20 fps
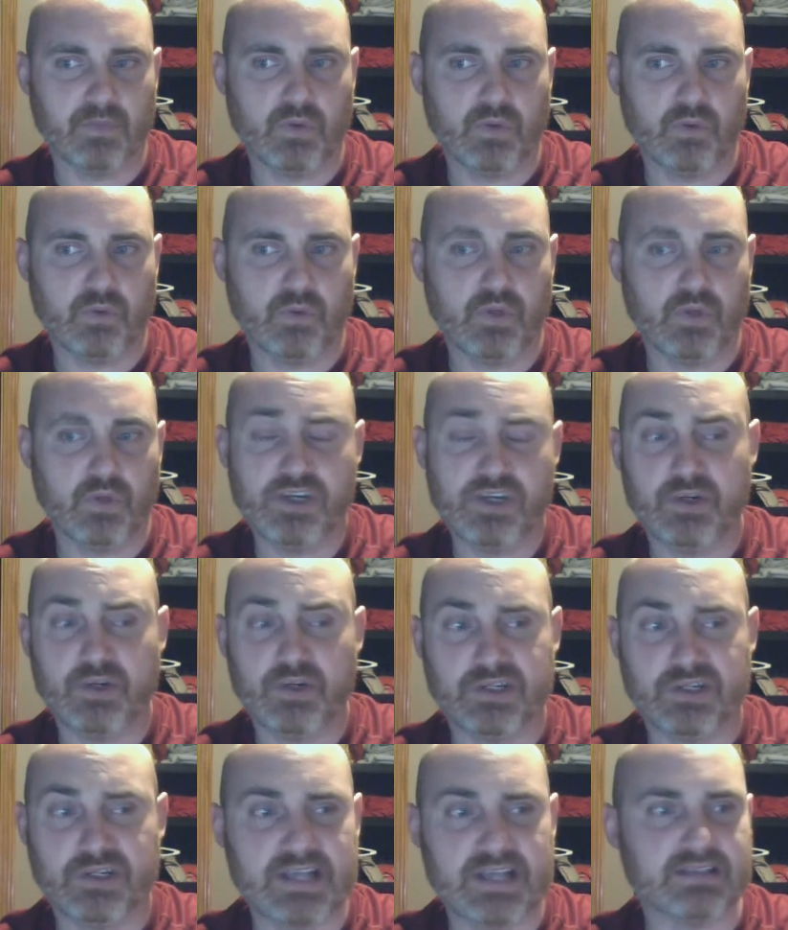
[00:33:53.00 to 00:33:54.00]
when you're doing your
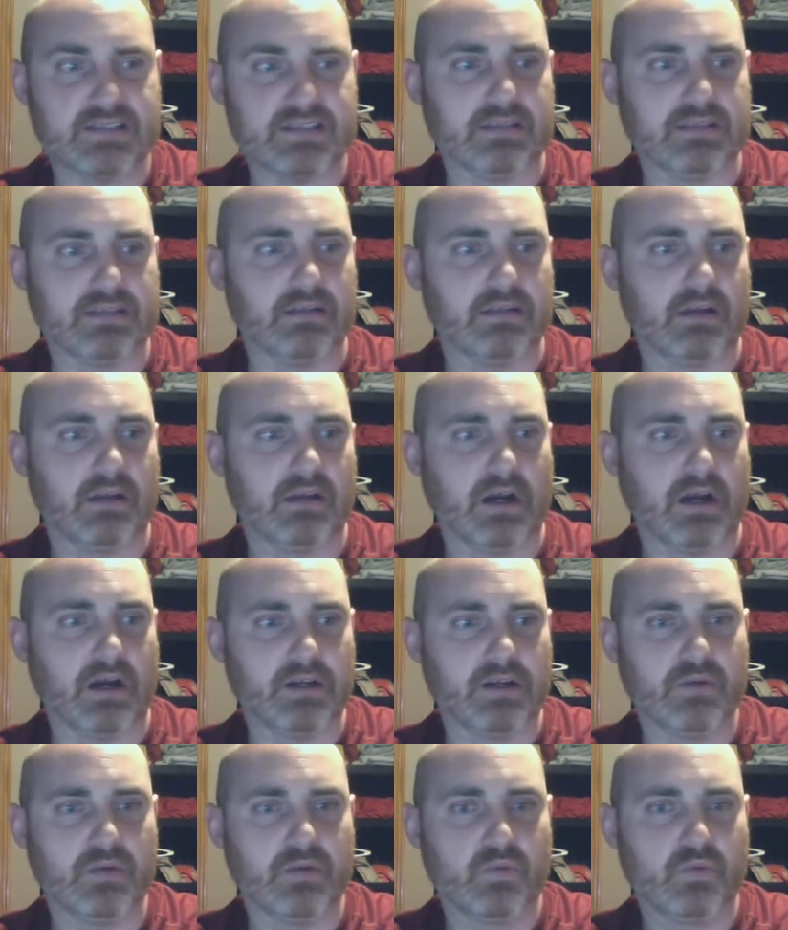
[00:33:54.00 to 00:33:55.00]
testing. Are
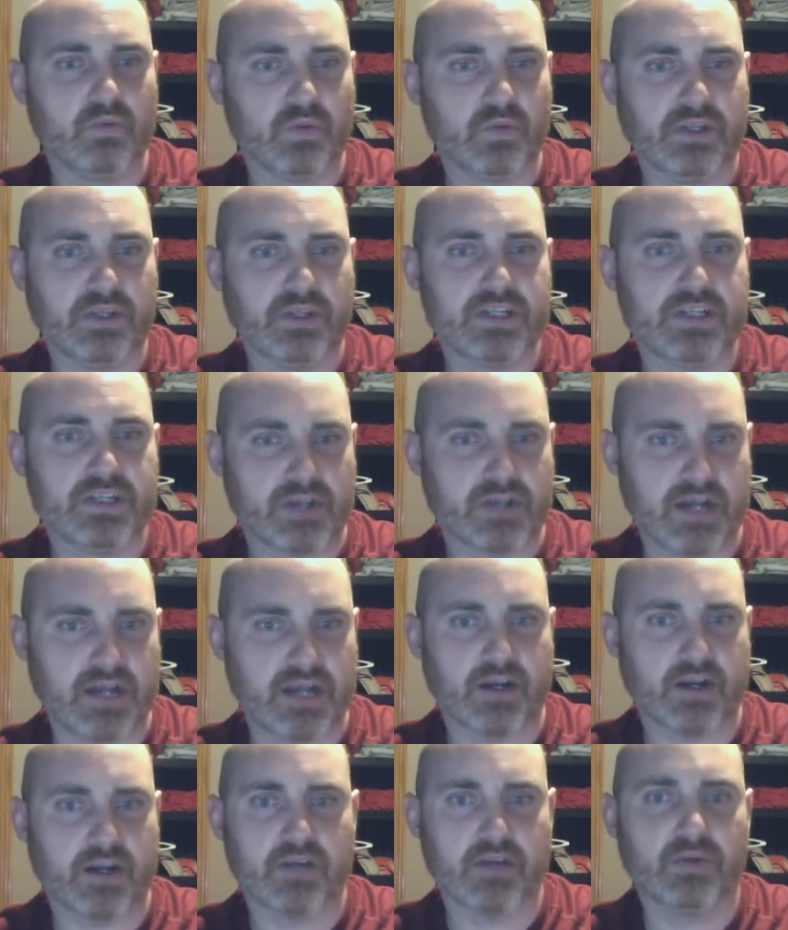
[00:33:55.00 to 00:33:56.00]
you really trained?
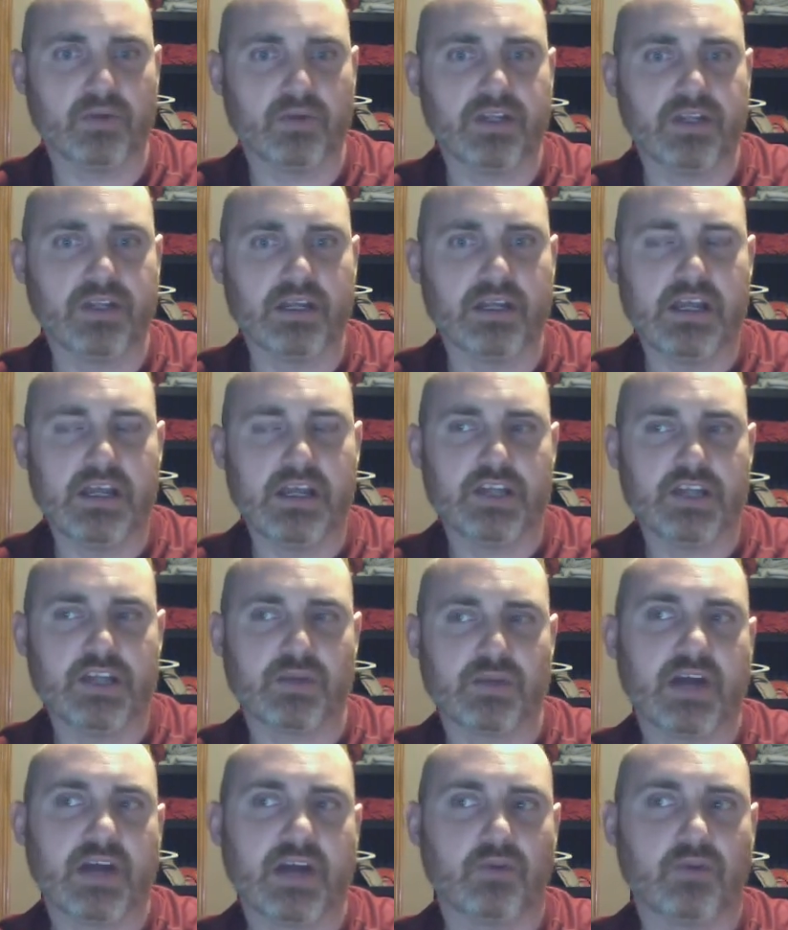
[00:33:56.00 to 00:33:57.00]
Is your
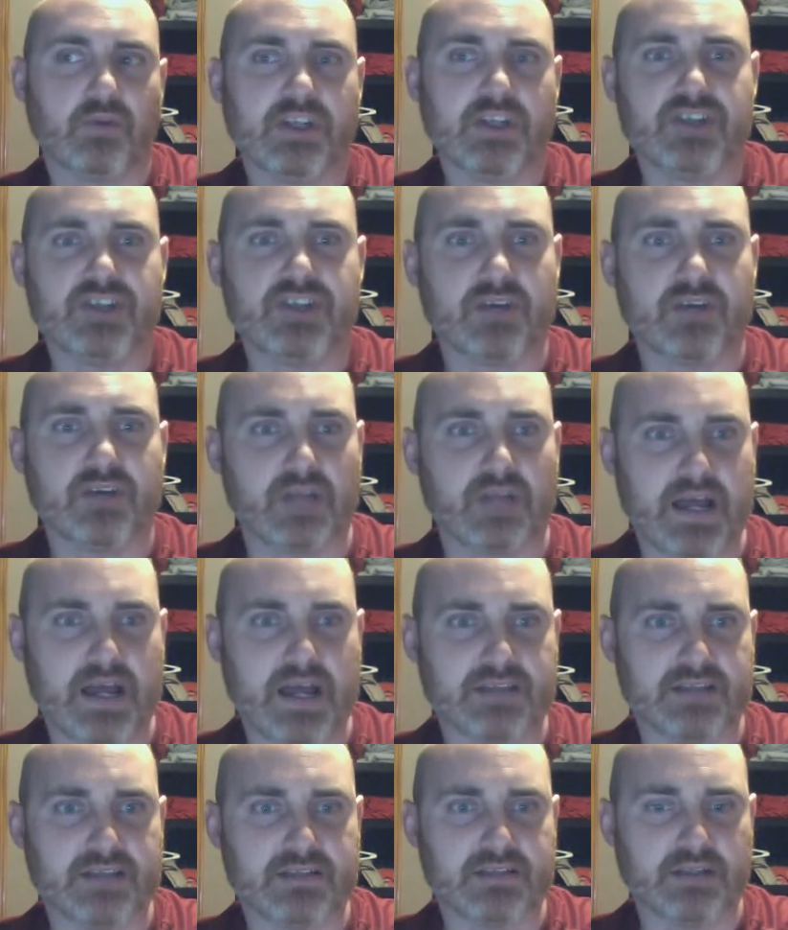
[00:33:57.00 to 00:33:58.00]
model really
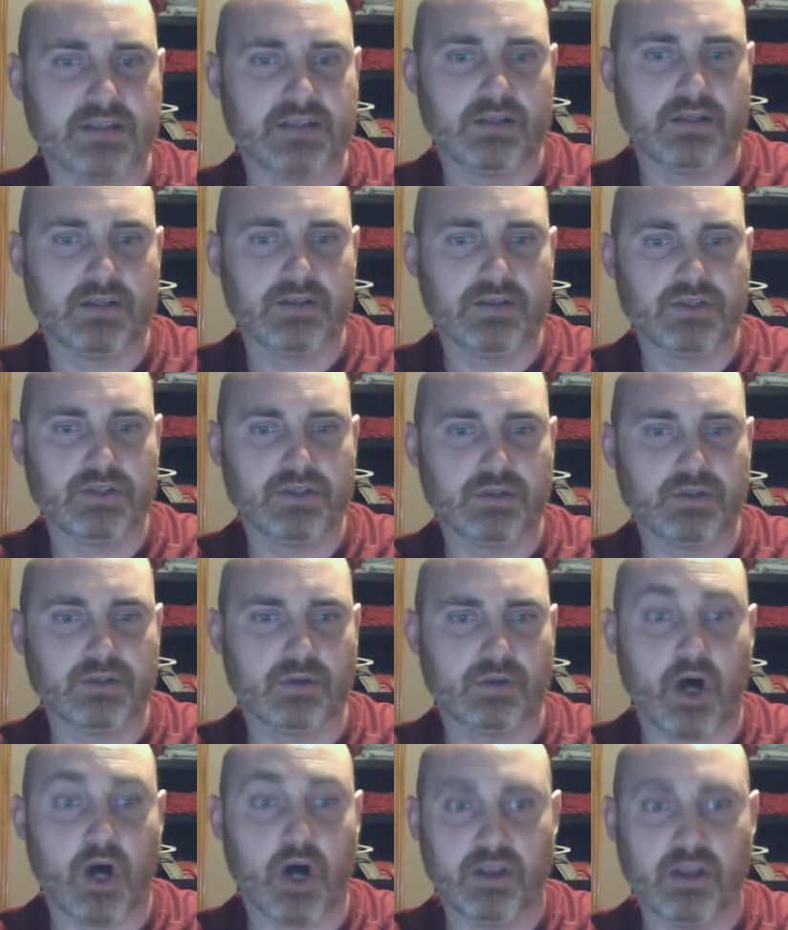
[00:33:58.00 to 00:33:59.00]
generalized to
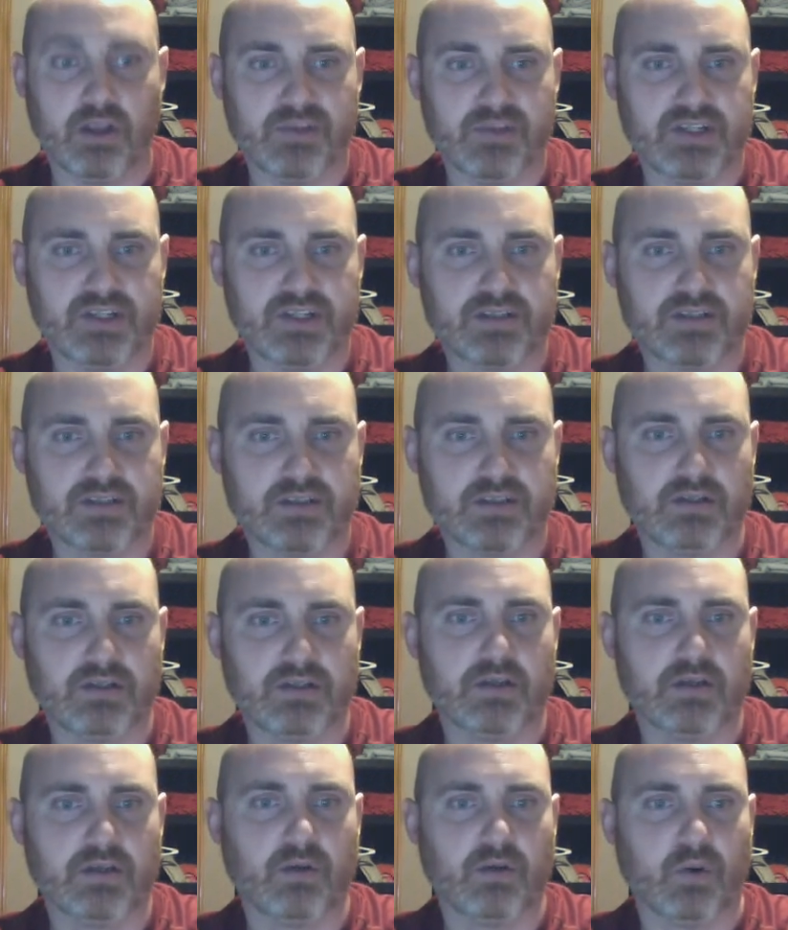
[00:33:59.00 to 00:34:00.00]
all images,
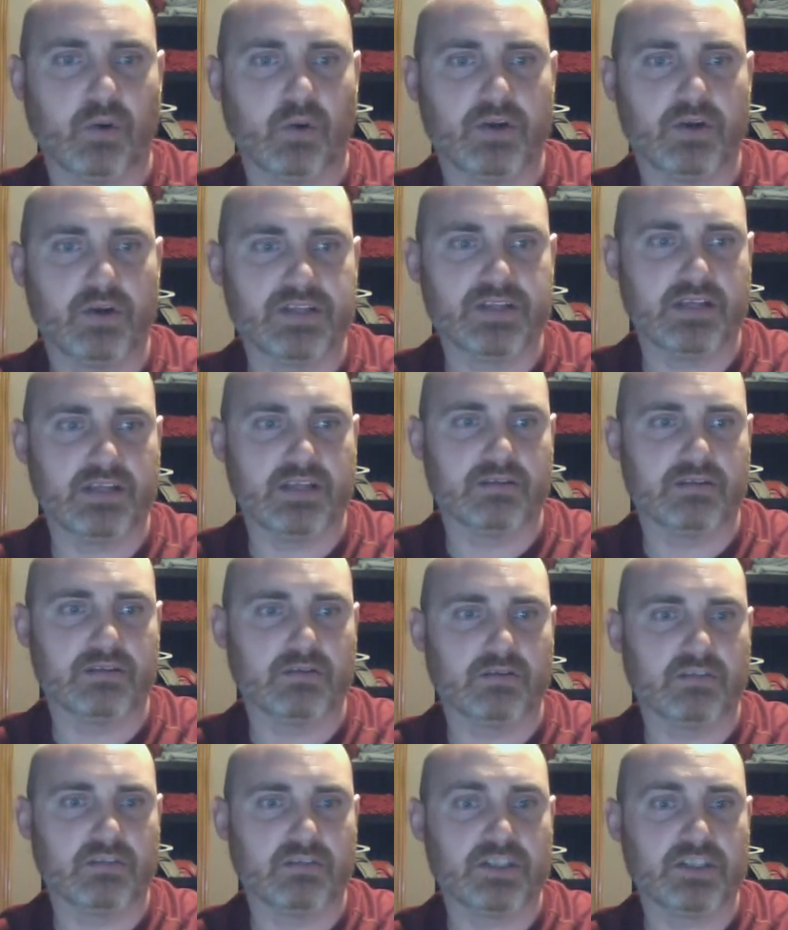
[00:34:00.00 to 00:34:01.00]
or is it
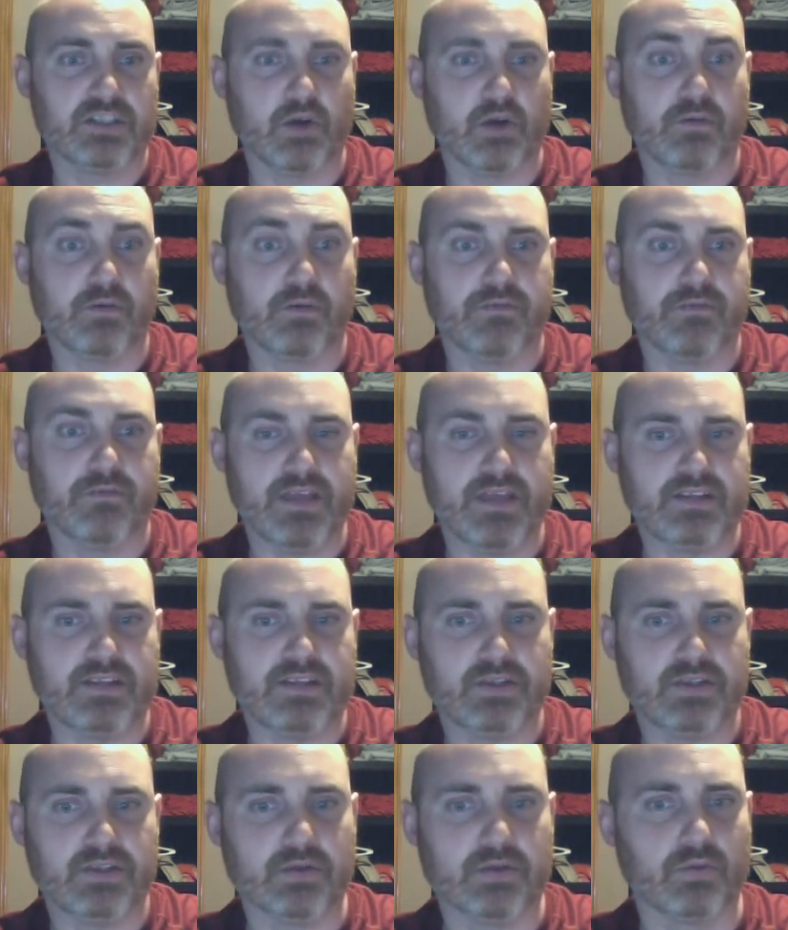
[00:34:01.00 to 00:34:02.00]
overfit
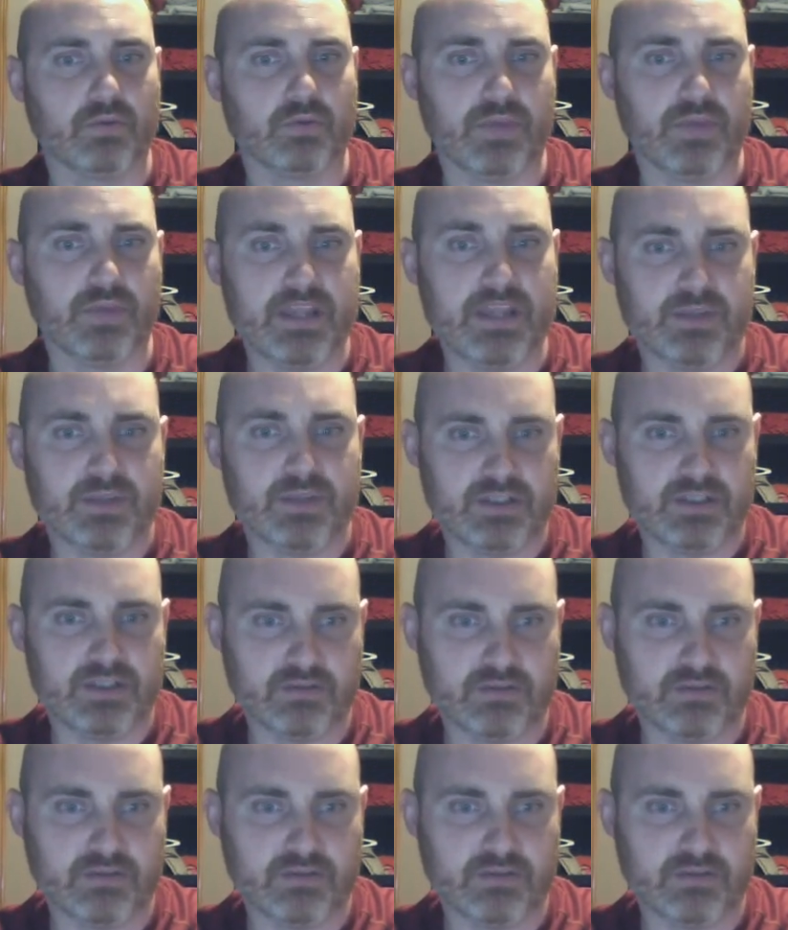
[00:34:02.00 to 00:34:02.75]
to the images you've